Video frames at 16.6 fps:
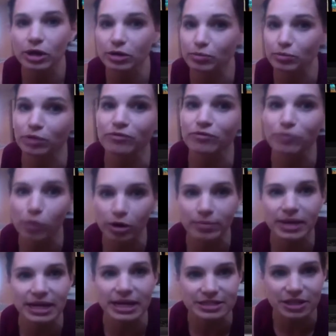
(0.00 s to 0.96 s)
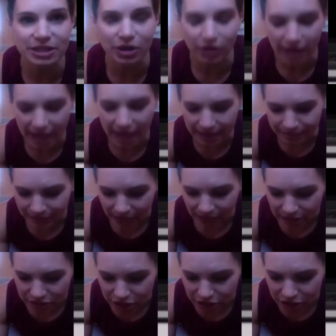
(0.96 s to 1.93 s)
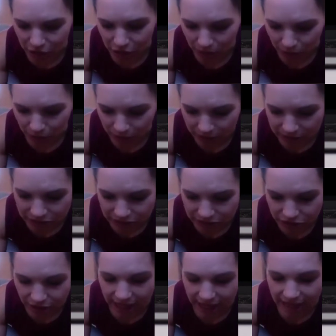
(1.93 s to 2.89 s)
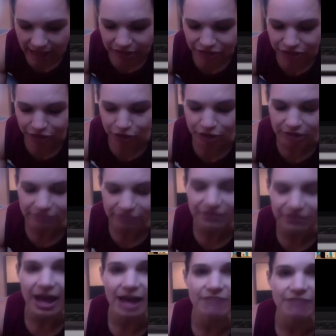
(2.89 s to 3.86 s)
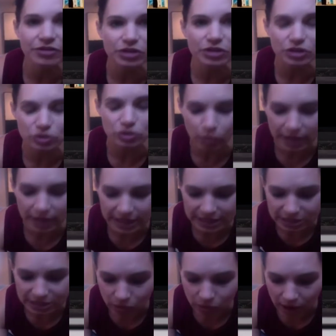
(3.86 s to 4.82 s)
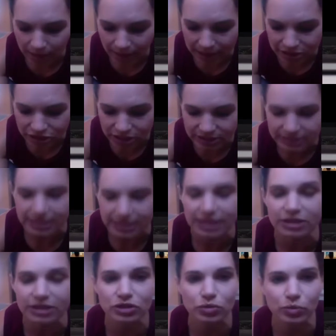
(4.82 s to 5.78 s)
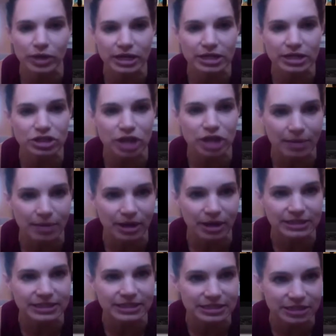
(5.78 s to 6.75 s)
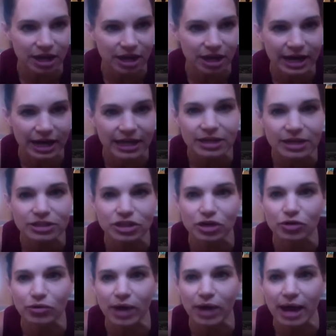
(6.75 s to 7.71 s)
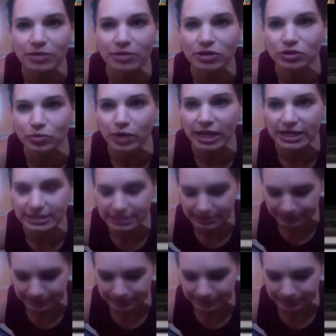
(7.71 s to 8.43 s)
we're four minutes, okay? So we're going to start at 35 for those weighted squat punches and those weighted jack presses. All right, so grab those weights.